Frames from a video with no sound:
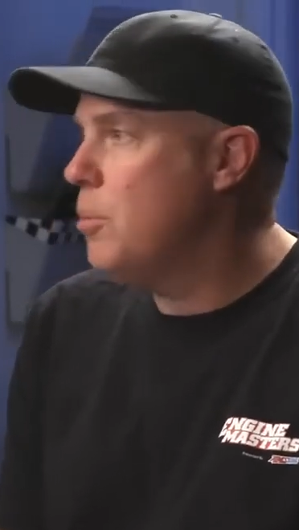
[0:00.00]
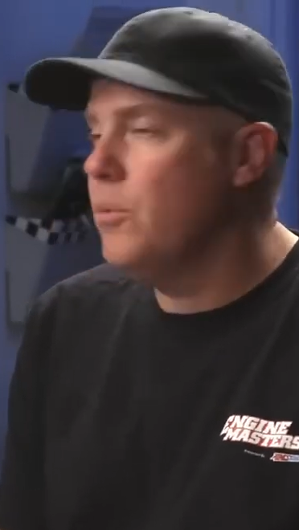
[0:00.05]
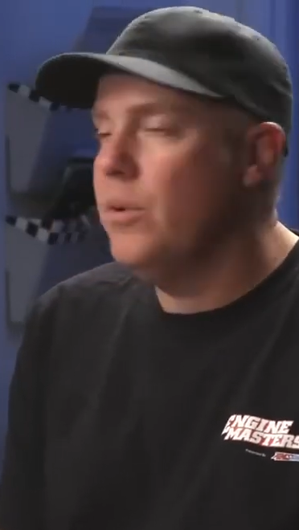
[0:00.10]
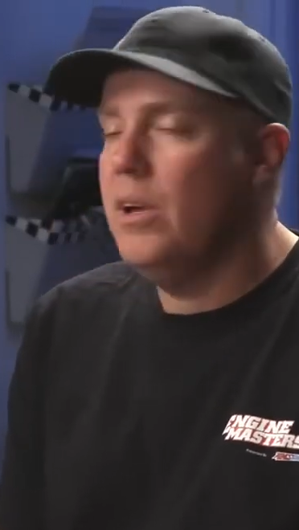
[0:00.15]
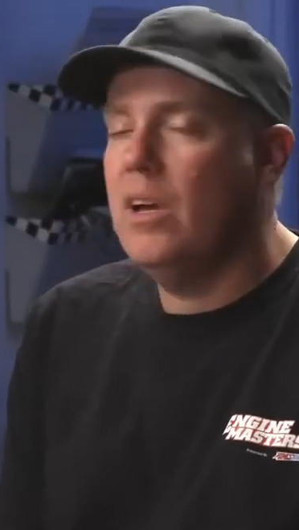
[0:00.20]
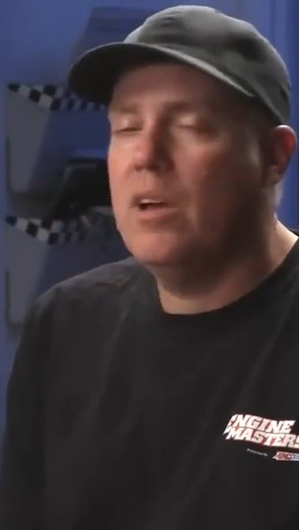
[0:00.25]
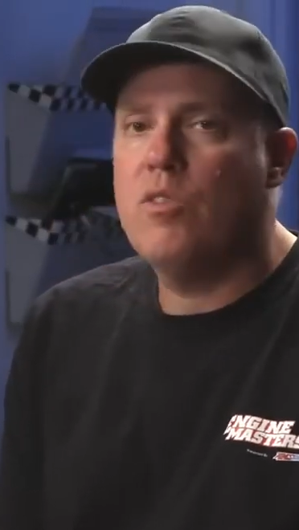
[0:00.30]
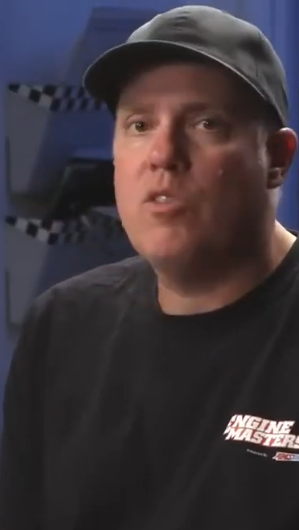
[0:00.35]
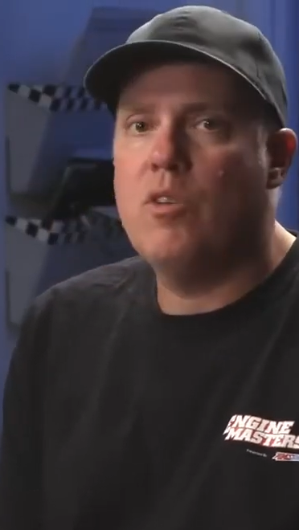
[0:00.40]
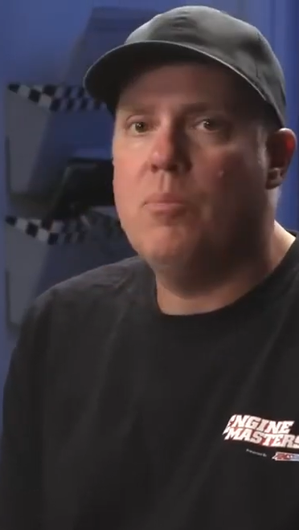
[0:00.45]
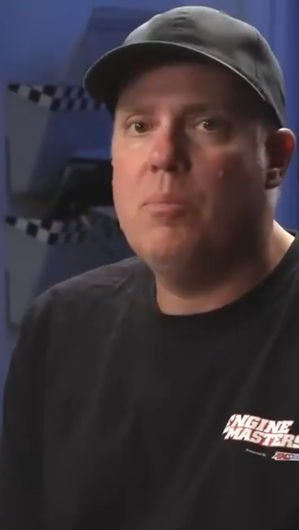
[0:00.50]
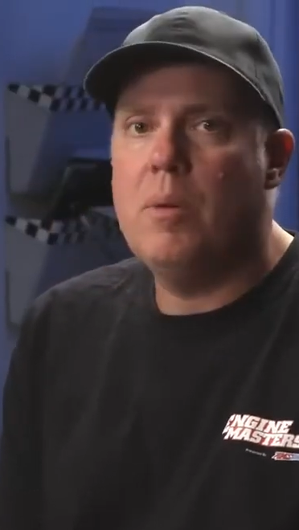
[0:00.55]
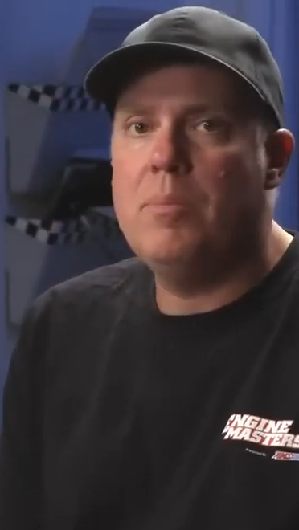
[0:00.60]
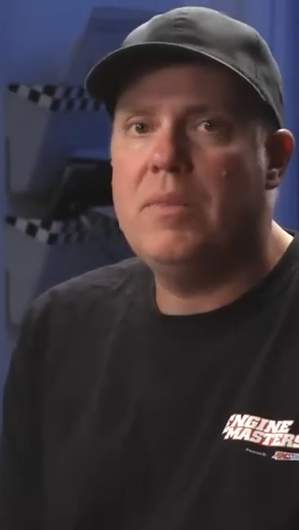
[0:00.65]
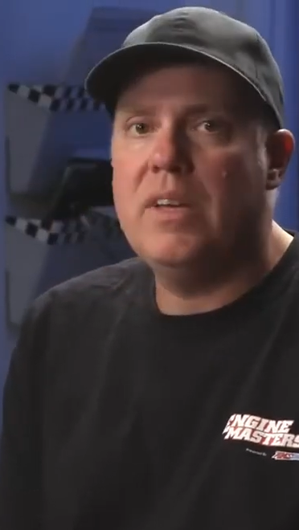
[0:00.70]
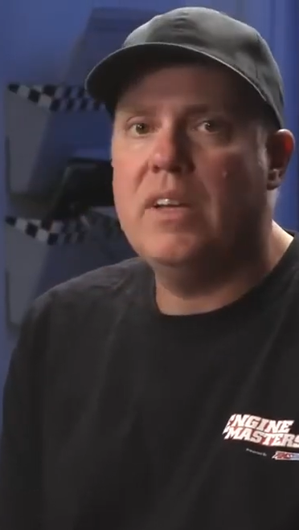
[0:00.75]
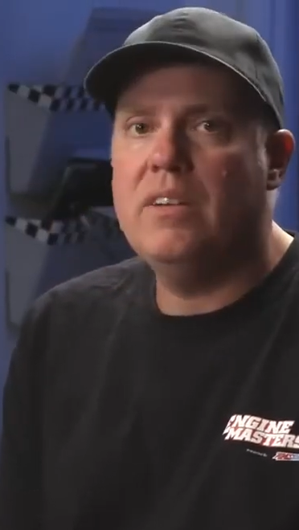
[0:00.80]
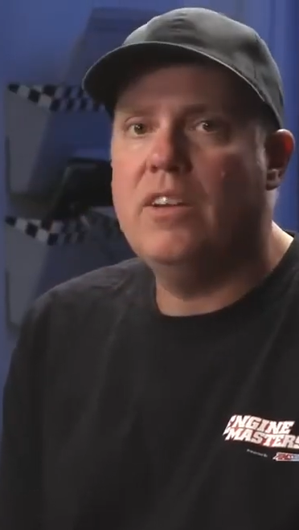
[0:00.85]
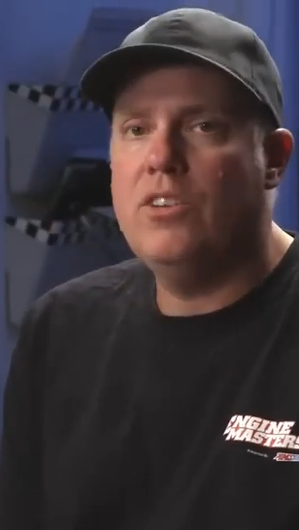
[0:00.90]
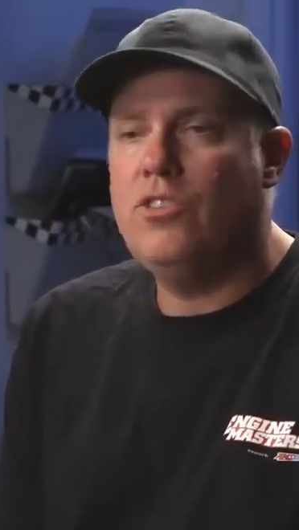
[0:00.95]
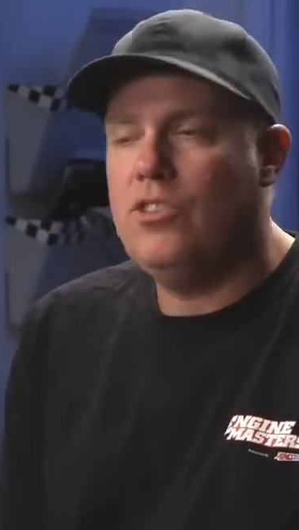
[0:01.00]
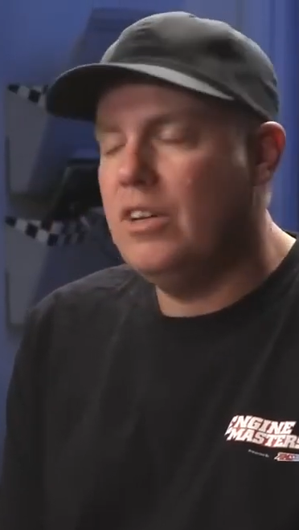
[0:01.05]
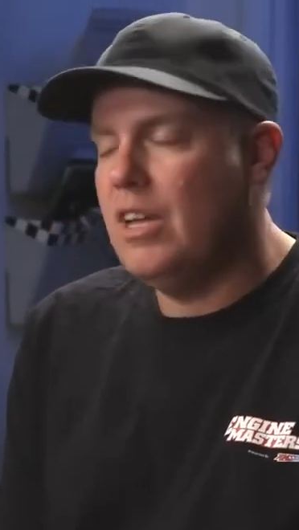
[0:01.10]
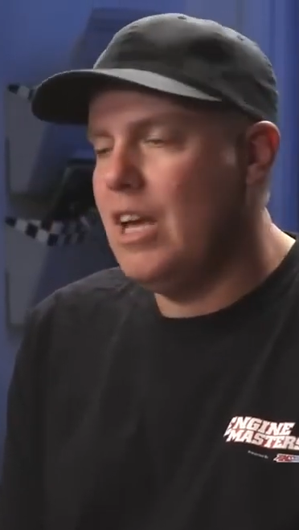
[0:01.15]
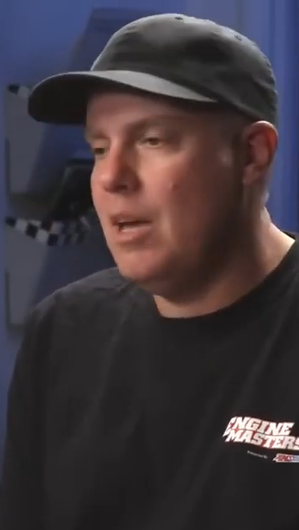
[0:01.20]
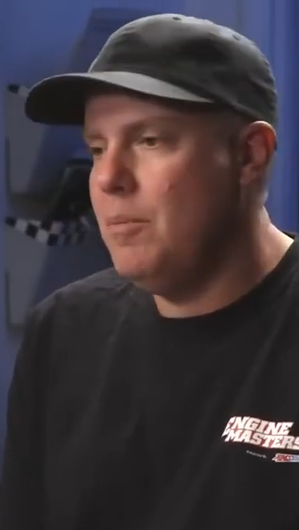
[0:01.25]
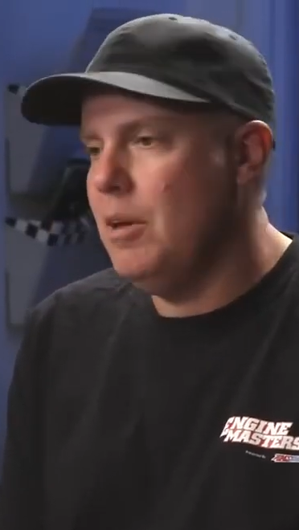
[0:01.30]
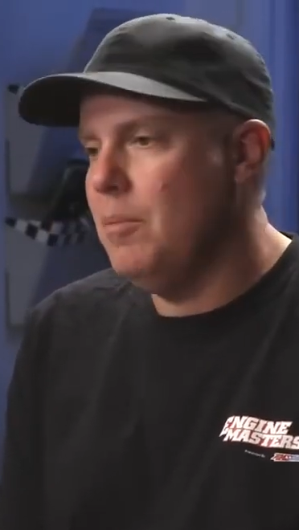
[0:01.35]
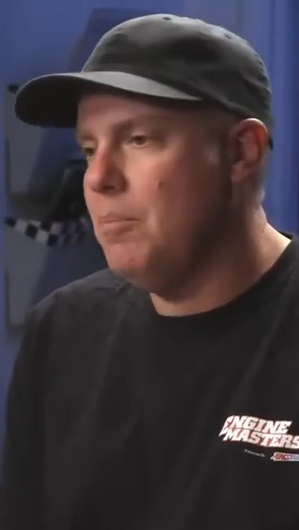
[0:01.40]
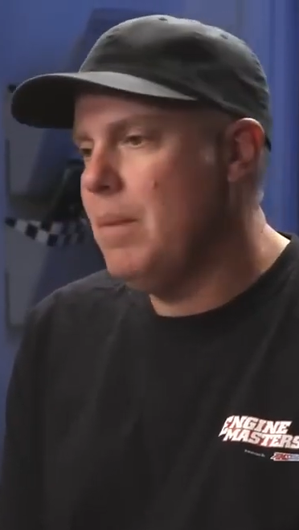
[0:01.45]
and we also bumped the ignition
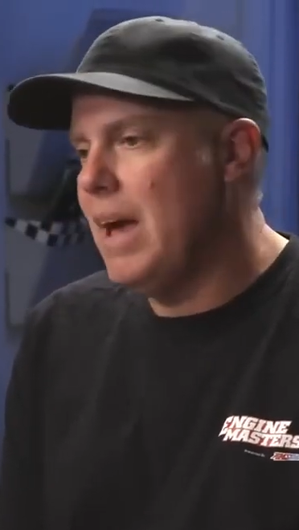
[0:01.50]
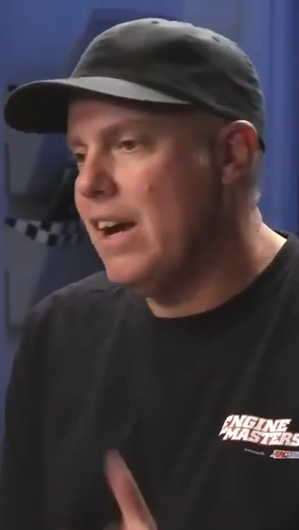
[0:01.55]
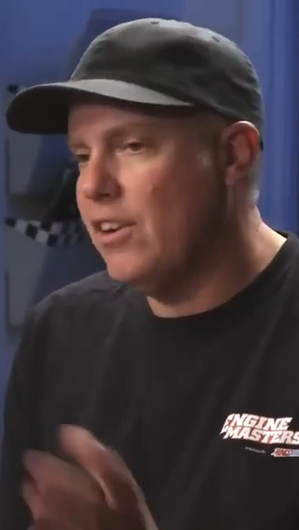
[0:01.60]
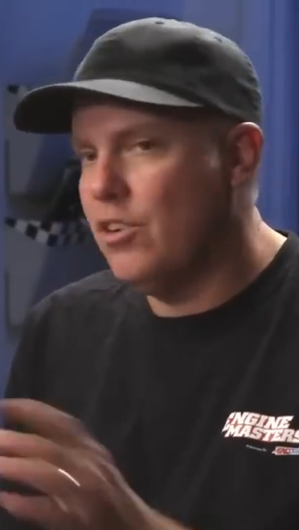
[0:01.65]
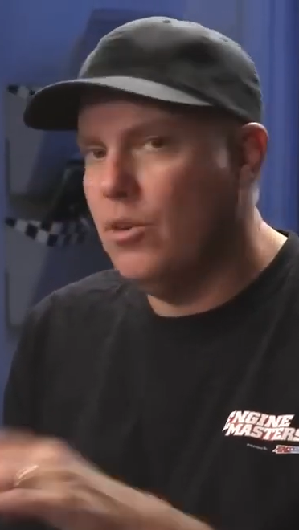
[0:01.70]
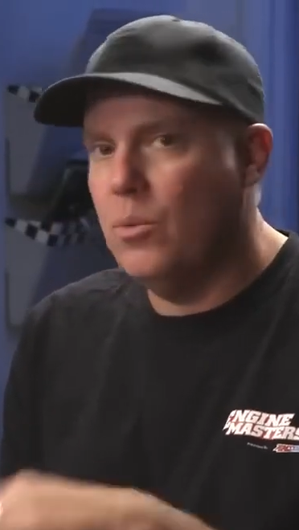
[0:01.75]
timing back